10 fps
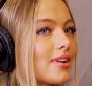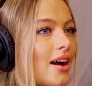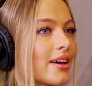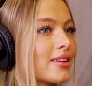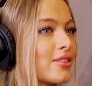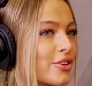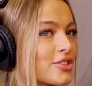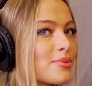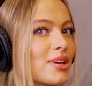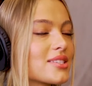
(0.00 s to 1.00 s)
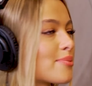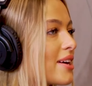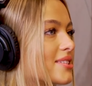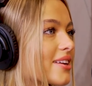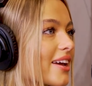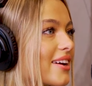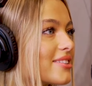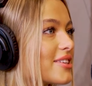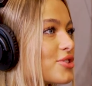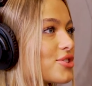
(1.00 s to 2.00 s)
I can learn to be independent again
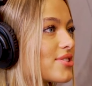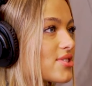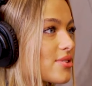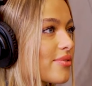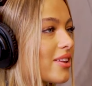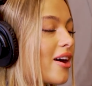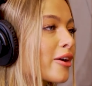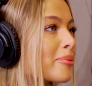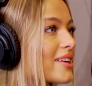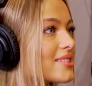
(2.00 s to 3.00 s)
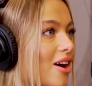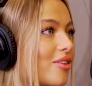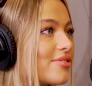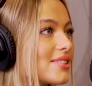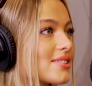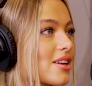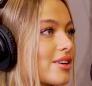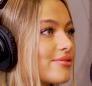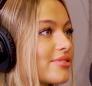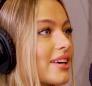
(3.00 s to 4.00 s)
and just rely on myself instead
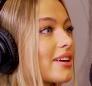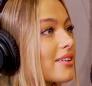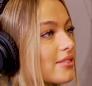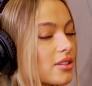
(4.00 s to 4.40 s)
of like